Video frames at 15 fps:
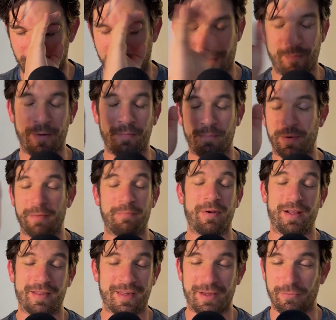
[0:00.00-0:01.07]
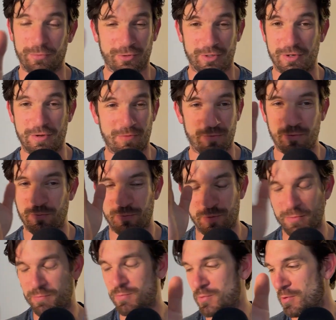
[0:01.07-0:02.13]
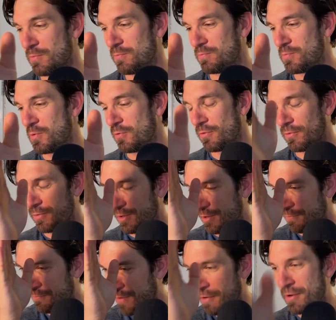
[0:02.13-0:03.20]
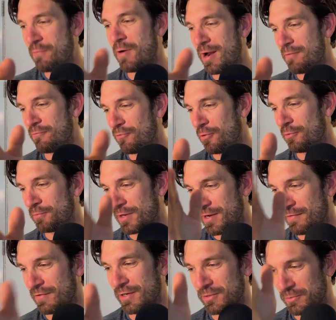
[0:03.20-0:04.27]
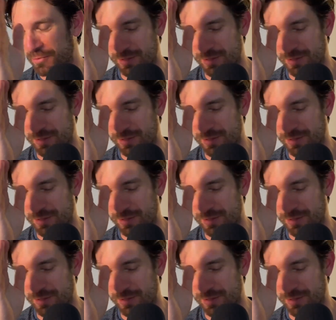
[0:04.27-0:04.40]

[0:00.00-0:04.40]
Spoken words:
But I think also you're a very well informed individual,